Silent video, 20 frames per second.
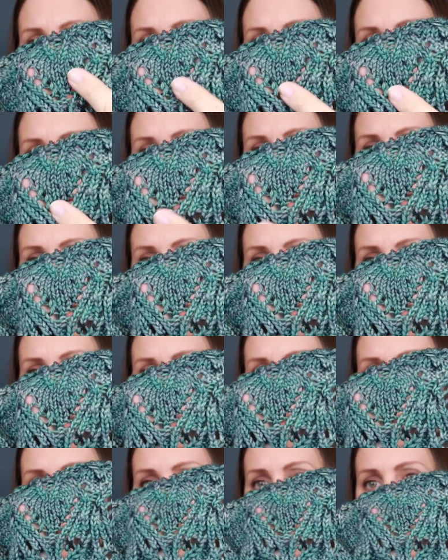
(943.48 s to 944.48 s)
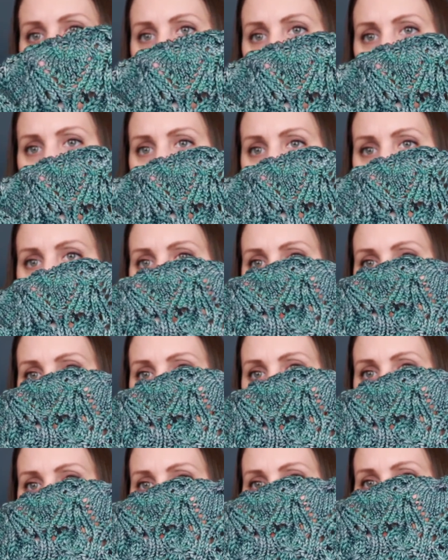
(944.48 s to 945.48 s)
in and out.
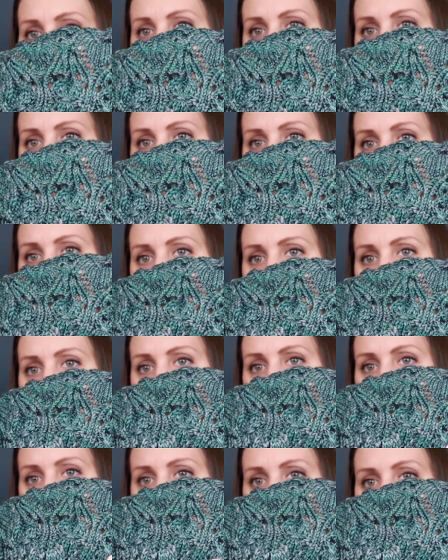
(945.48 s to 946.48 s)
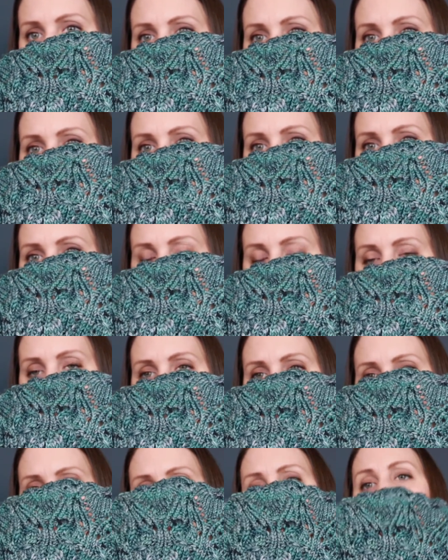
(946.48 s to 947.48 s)
There's kind of some shales.
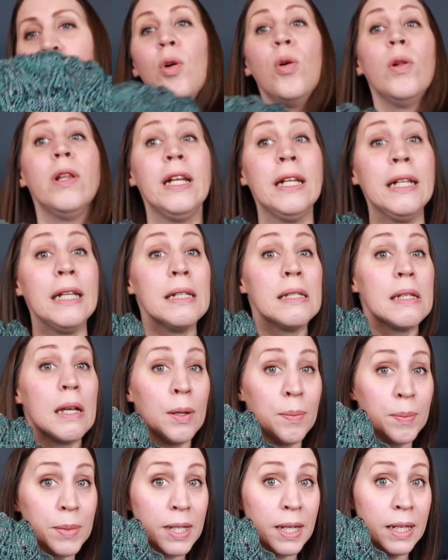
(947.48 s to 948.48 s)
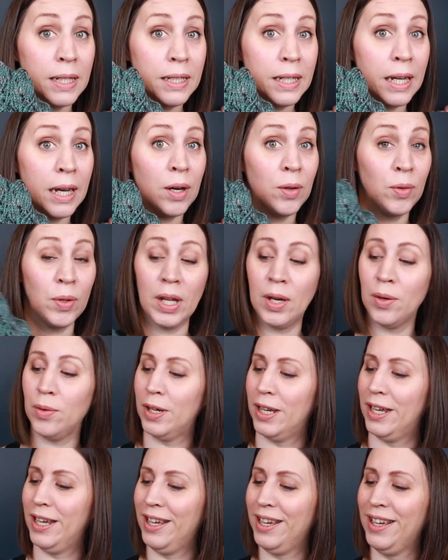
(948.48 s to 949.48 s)
I'm holding this upside down now.
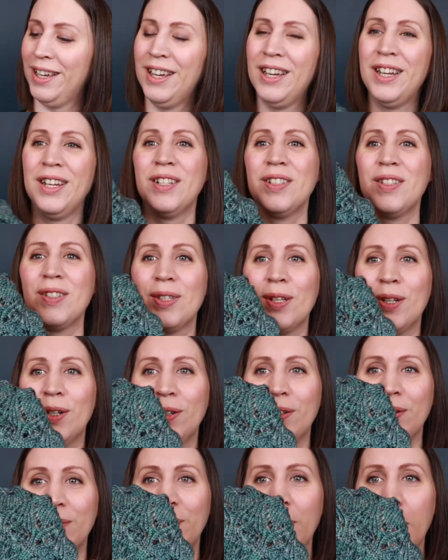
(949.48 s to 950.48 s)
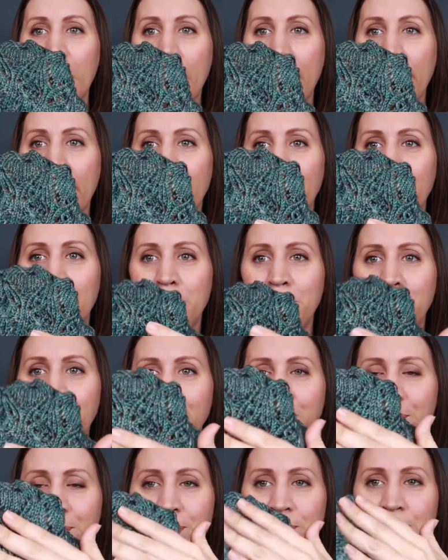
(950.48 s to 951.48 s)
So there
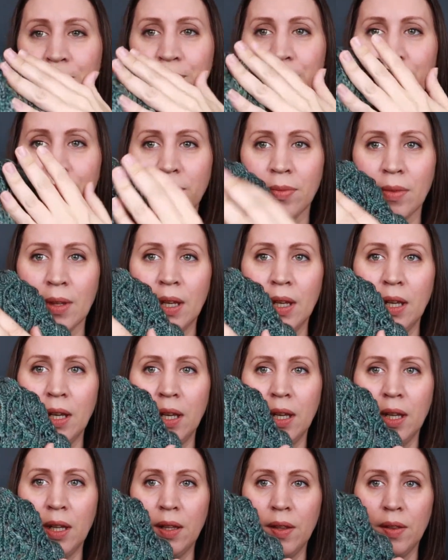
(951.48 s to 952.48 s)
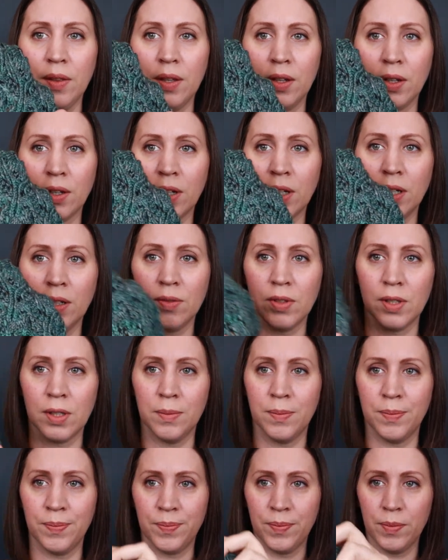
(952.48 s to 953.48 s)
are kind of some,